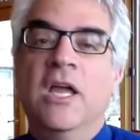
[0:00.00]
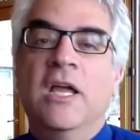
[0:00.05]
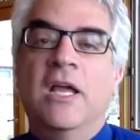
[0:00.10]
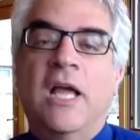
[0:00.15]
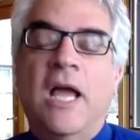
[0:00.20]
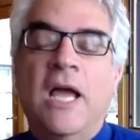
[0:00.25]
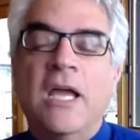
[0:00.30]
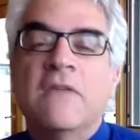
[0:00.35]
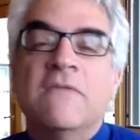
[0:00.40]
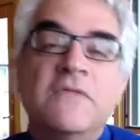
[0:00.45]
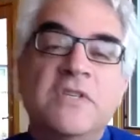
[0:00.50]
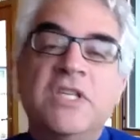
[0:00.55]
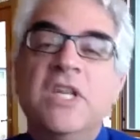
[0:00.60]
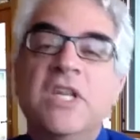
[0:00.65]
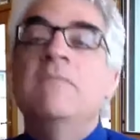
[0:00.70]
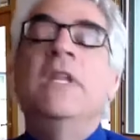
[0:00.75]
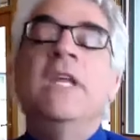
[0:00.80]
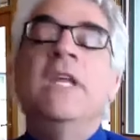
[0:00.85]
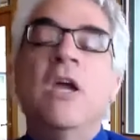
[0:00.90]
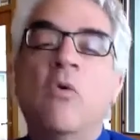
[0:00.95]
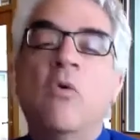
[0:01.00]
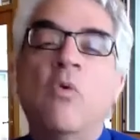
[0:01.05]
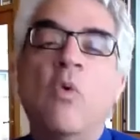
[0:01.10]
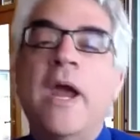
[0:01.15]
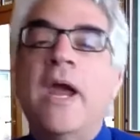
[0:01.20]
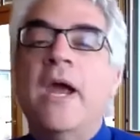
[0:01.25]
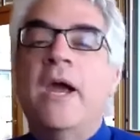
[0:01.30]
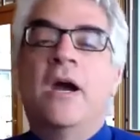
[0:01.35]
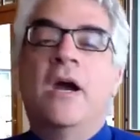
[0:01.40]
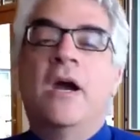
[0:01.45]
kind of dimly
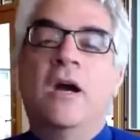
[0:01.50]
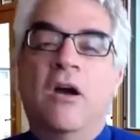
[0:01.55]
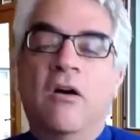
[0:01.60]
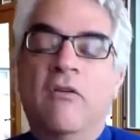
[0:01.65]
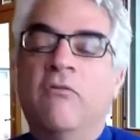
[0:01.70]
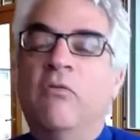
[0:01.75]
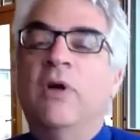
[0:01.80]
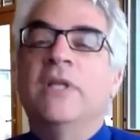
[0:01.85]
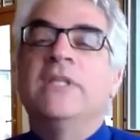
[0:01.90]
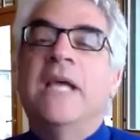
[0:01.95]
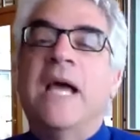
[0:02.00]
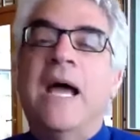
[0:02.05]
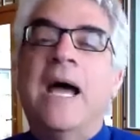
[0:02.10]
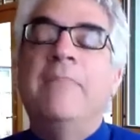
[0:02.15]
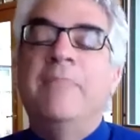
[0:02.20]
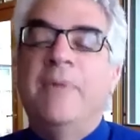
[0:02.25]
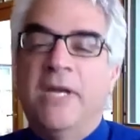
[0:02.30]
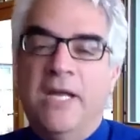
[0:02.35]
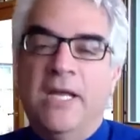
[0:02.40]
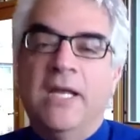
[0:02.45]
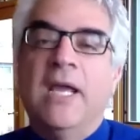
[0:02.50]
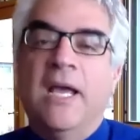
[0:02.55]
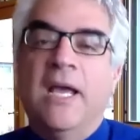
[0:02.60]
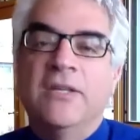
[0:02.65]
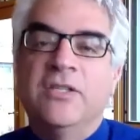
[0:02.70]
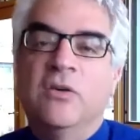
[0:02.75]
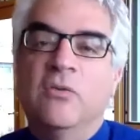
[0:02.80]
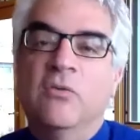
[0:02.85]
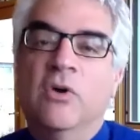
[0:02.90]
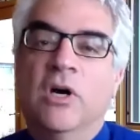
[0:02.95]
aware of what's happening, as
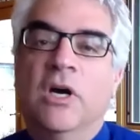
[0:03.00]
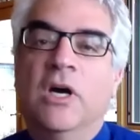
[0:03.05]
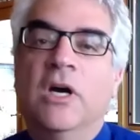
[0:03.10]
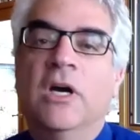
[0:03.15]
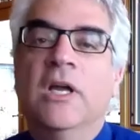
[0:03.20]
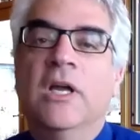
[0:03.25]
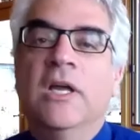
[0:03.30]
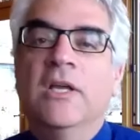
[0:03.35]
it were.